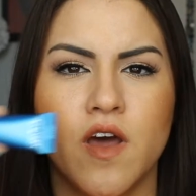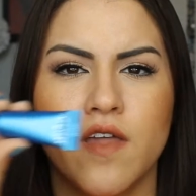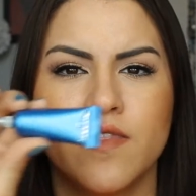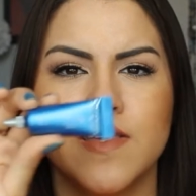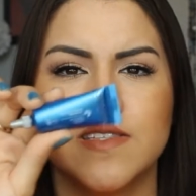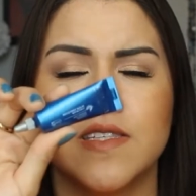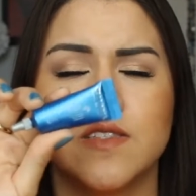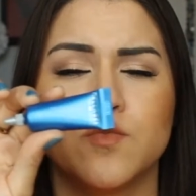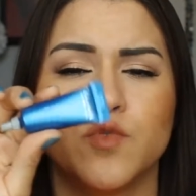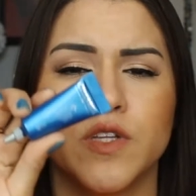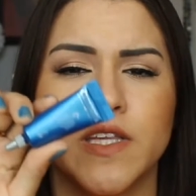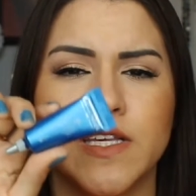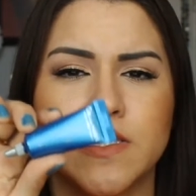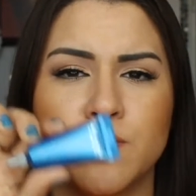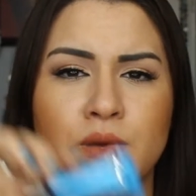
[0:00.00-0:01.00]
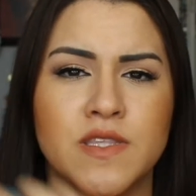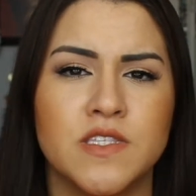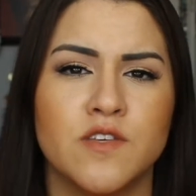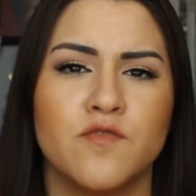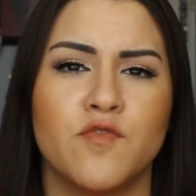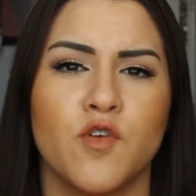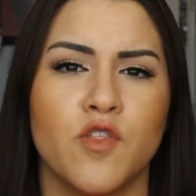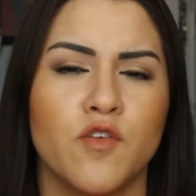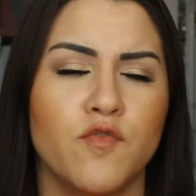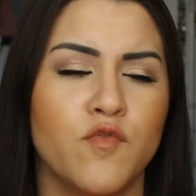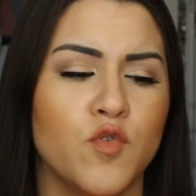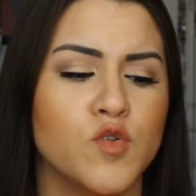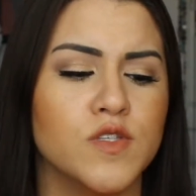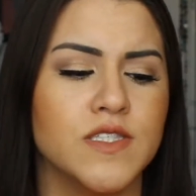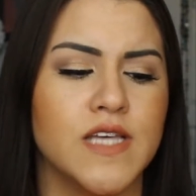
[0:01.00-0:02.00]
on this is really expensive for the
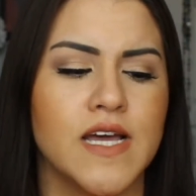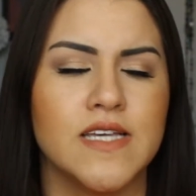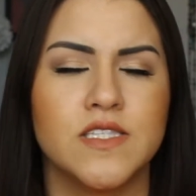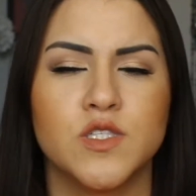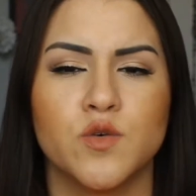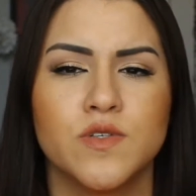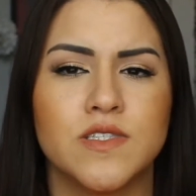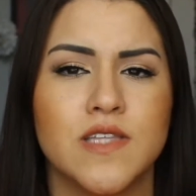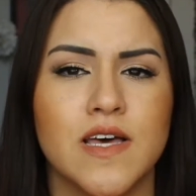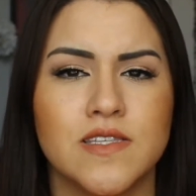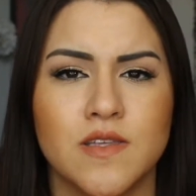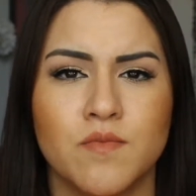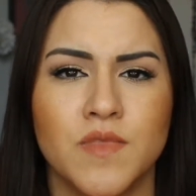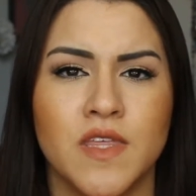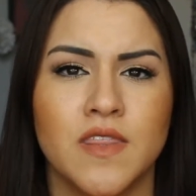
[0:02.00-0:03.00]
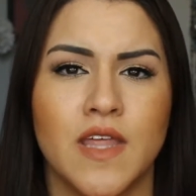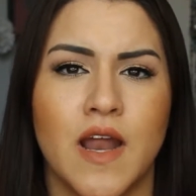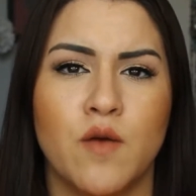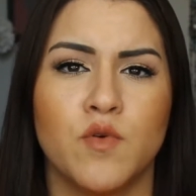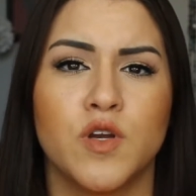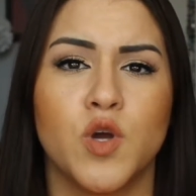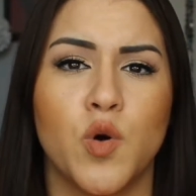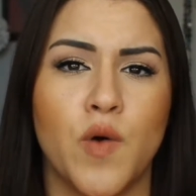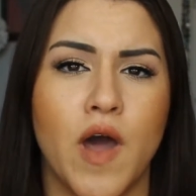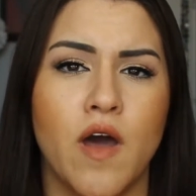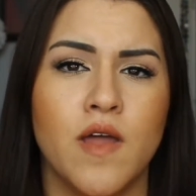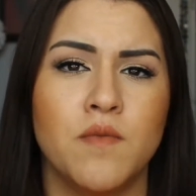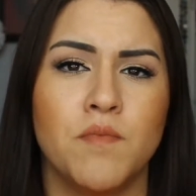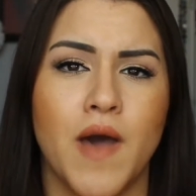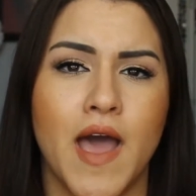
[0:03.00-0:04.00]
full size, so it's not something that I would go
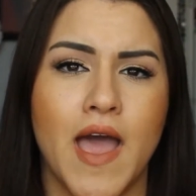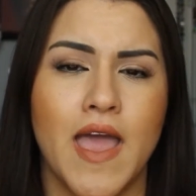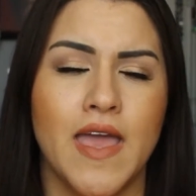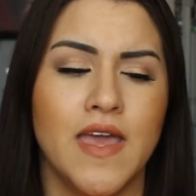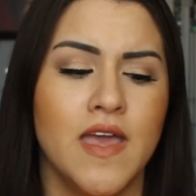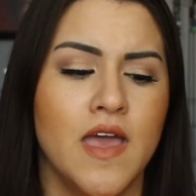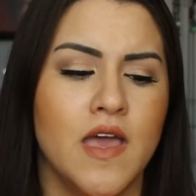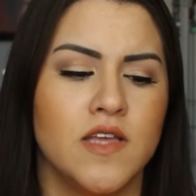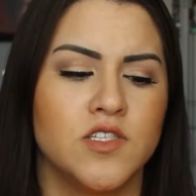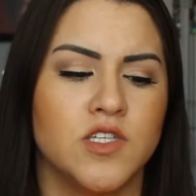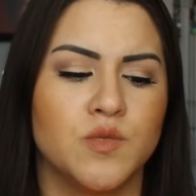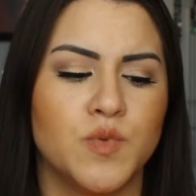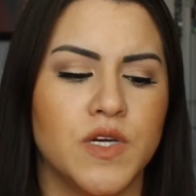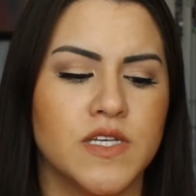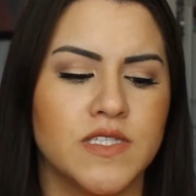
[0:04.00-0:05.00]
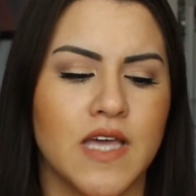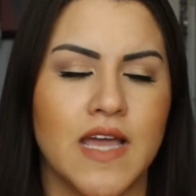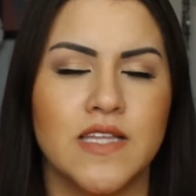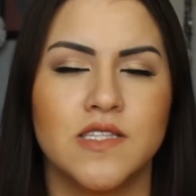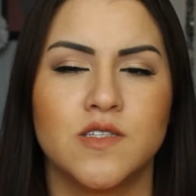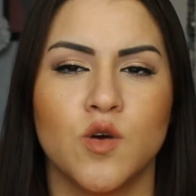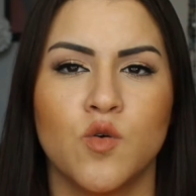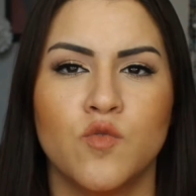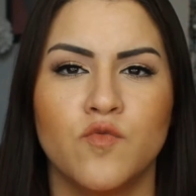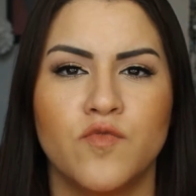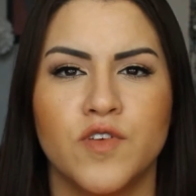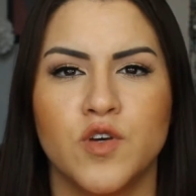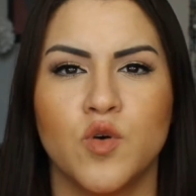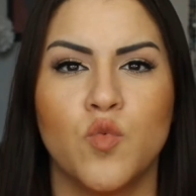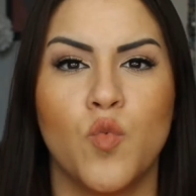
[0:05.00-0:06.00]
out and buy just because I don't
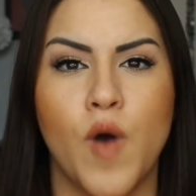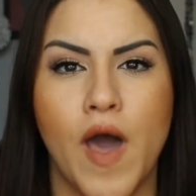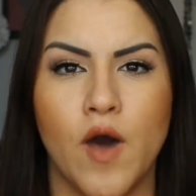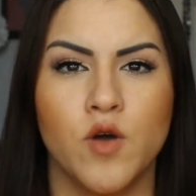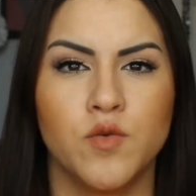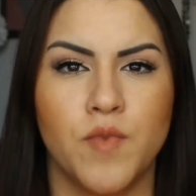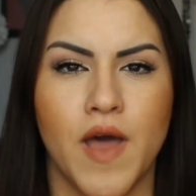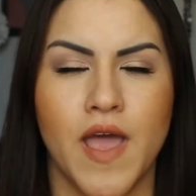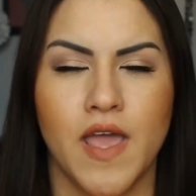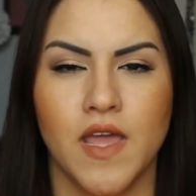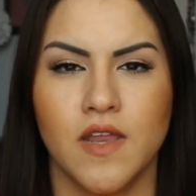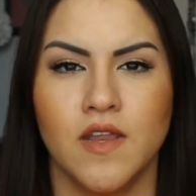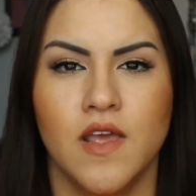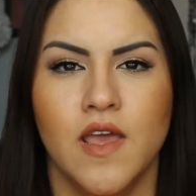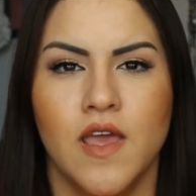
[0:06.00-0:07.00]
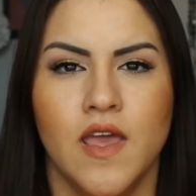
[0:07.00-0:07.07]
feel wowed by it.